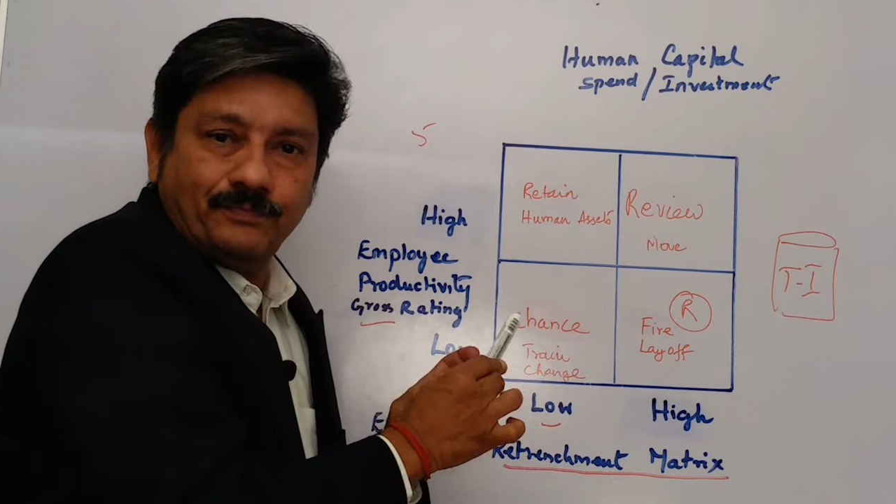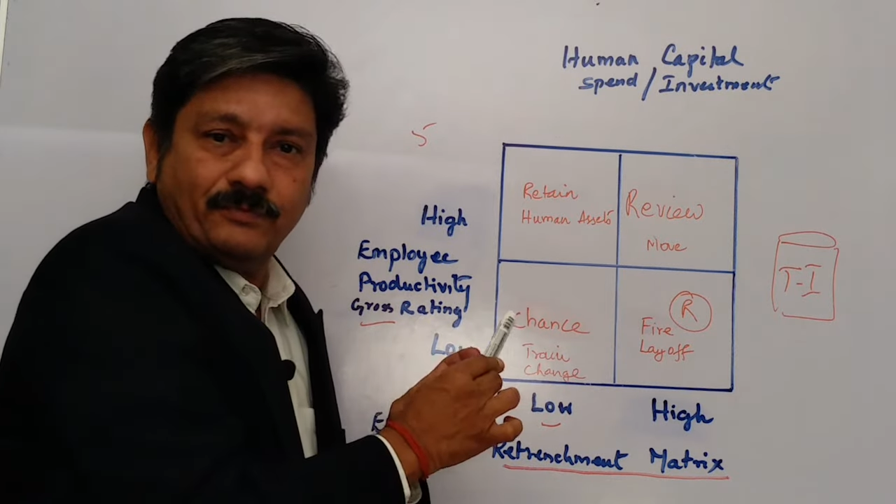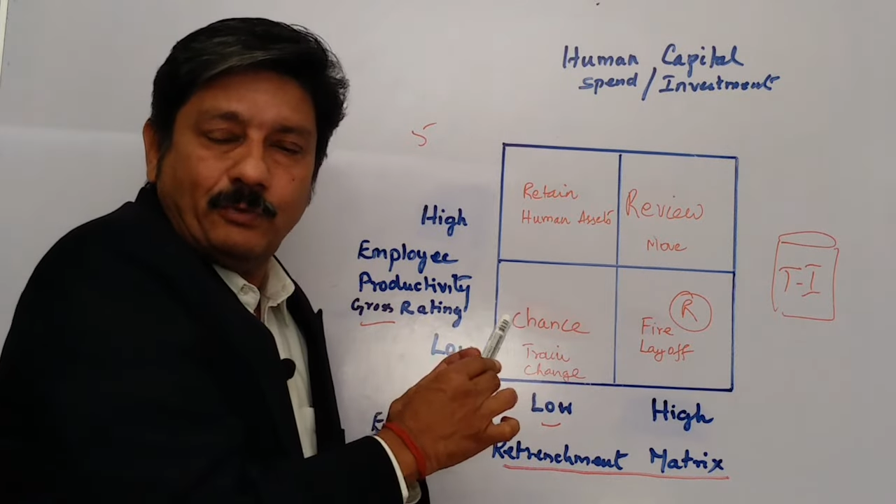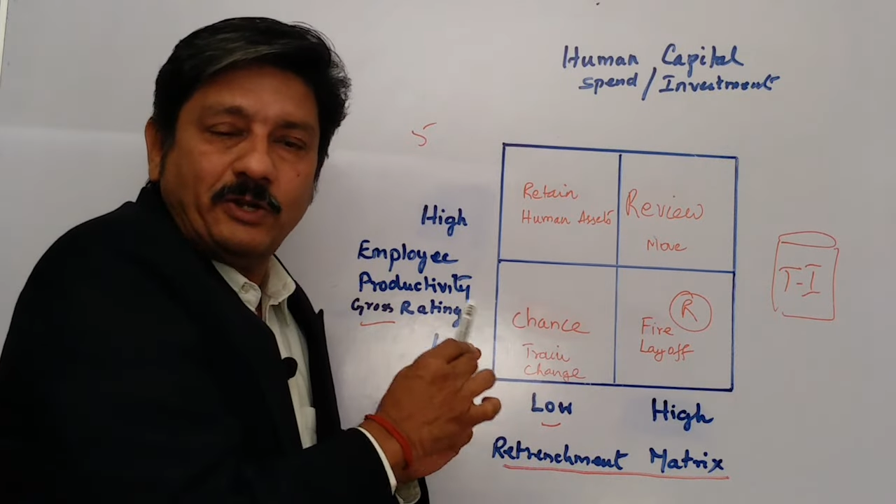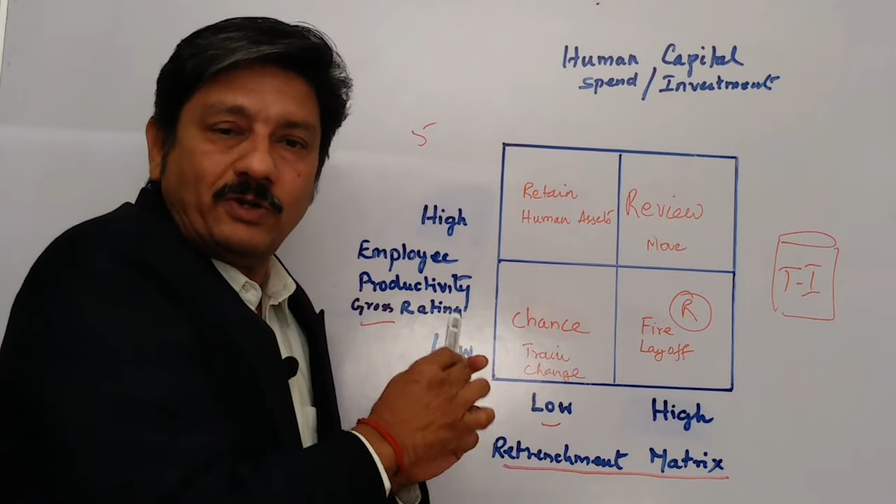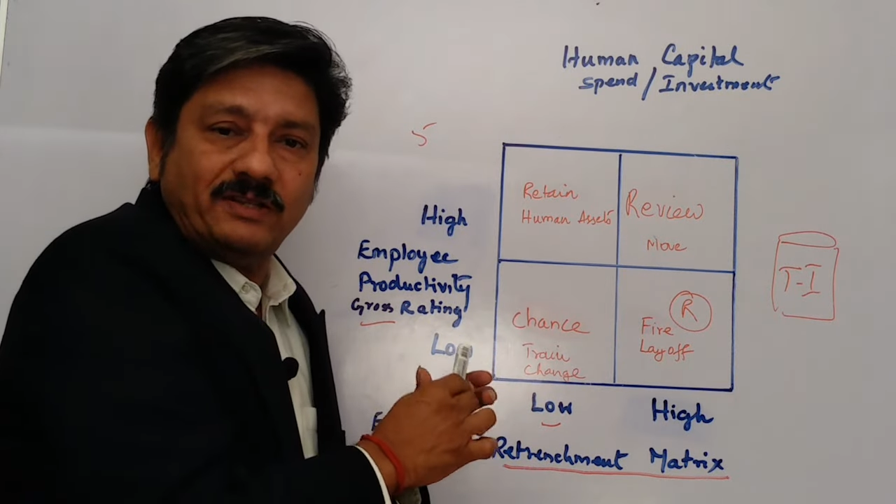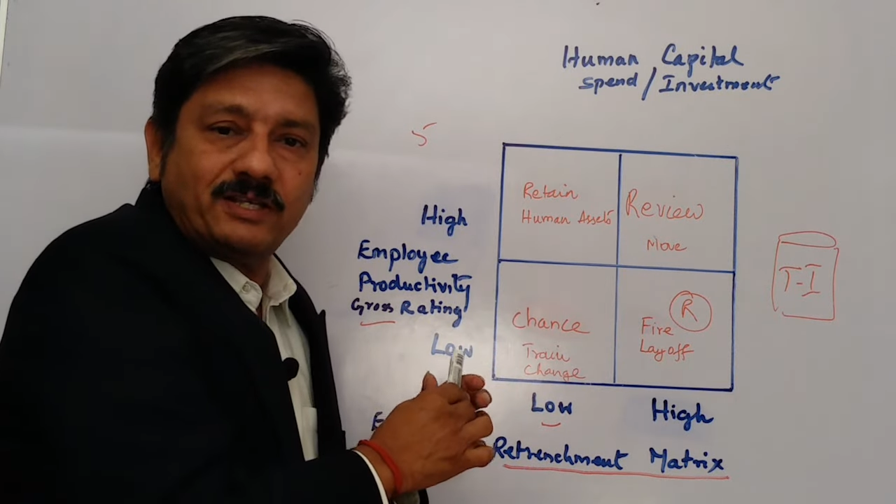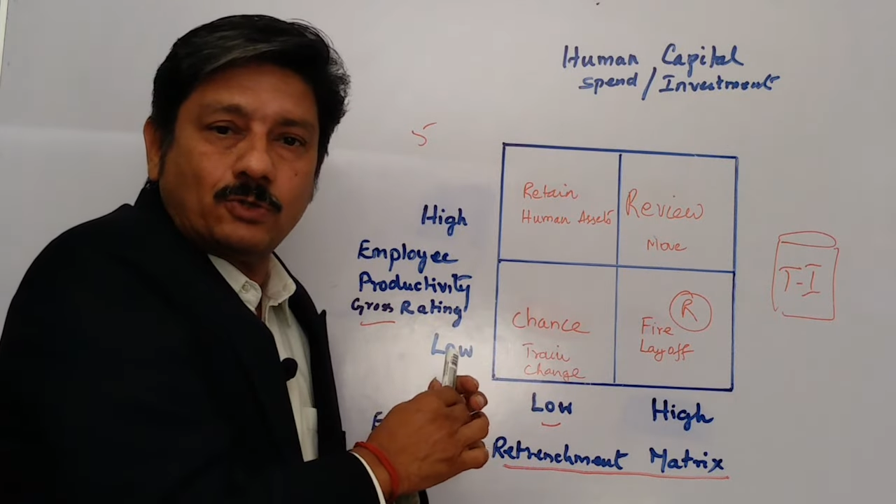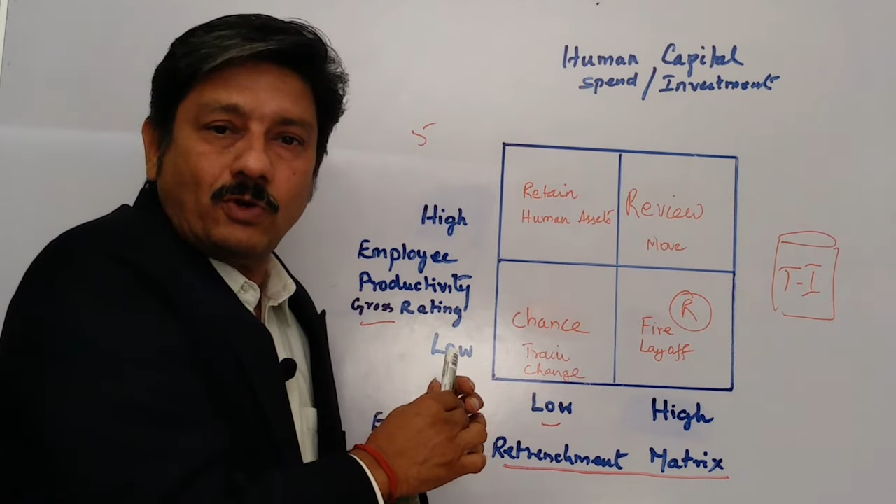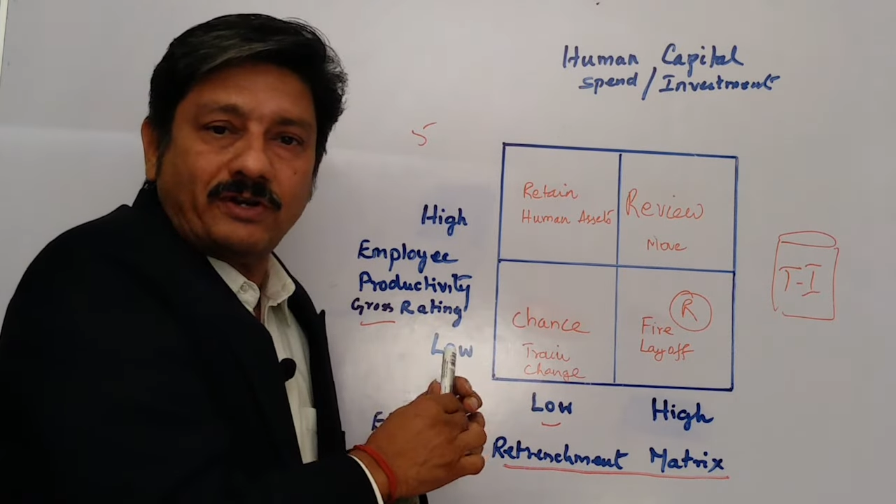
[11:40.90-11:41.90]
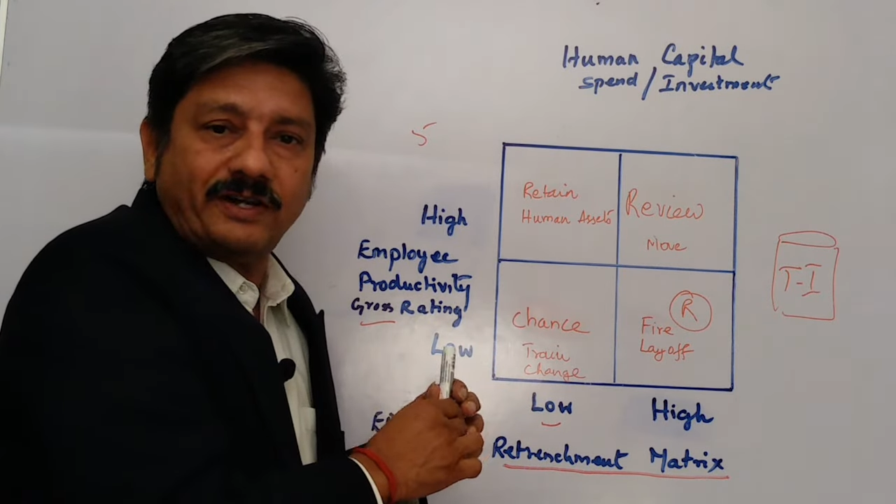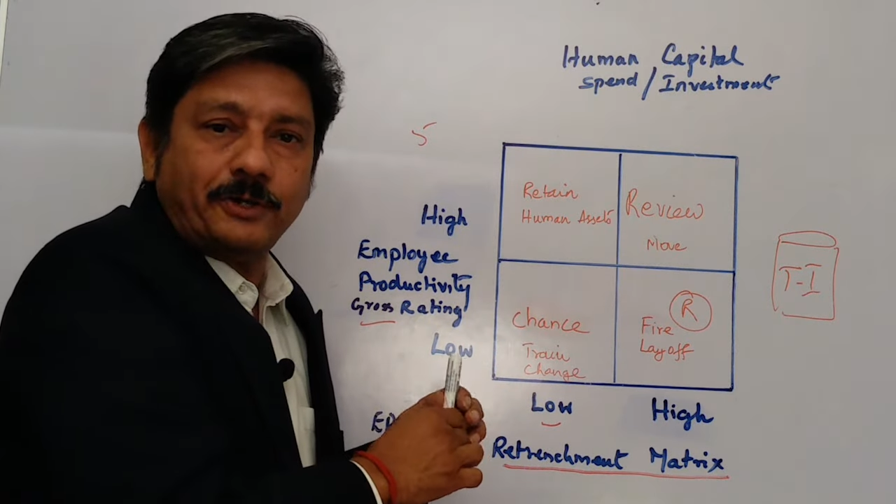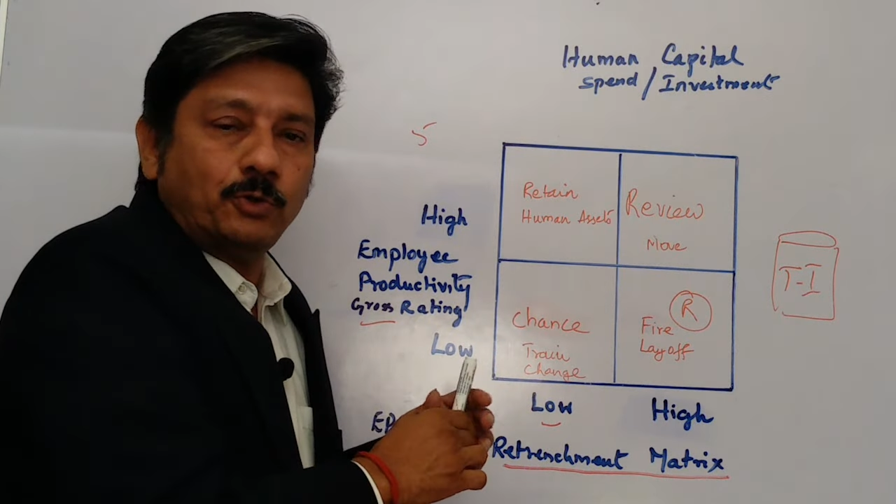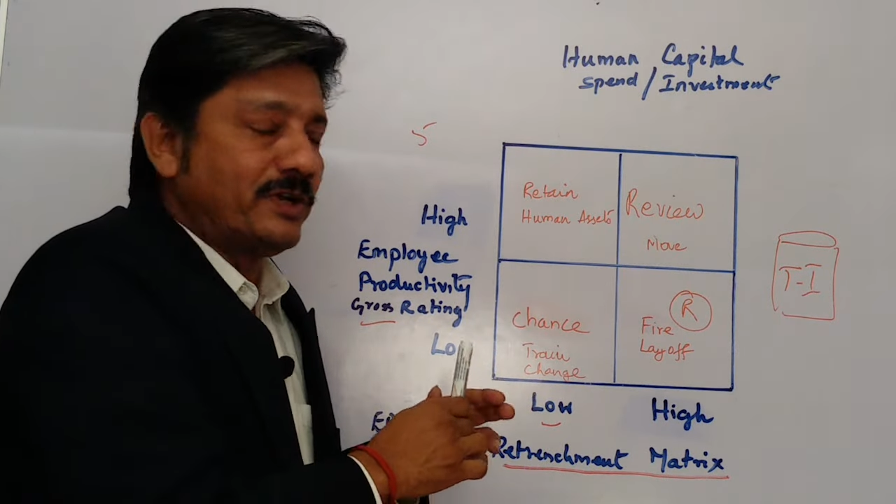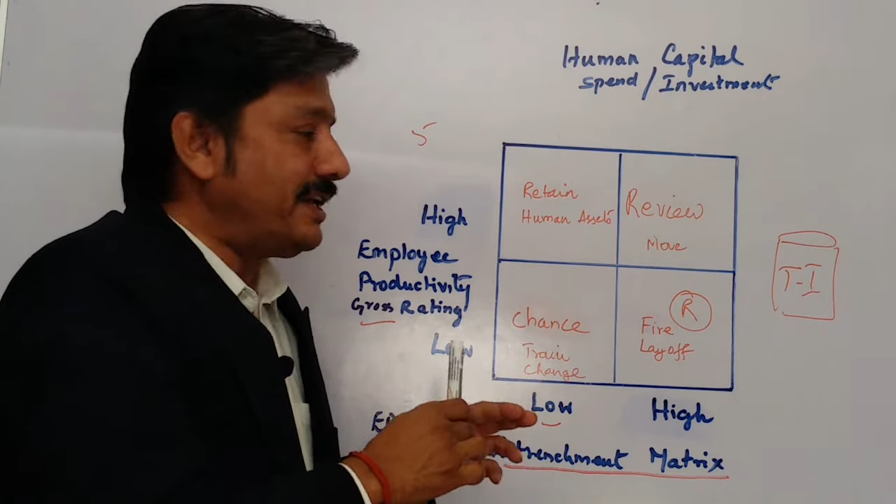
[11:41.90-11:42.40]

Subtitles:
When you are in this quadrant, you